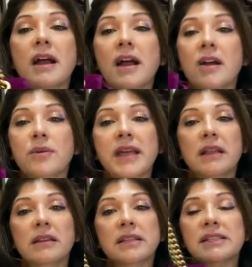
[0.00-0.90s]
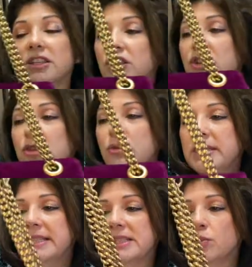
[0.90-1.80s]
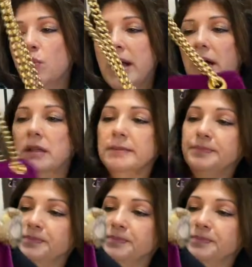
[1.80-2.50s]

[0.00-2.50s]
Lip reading: Oh, that looks cute as well.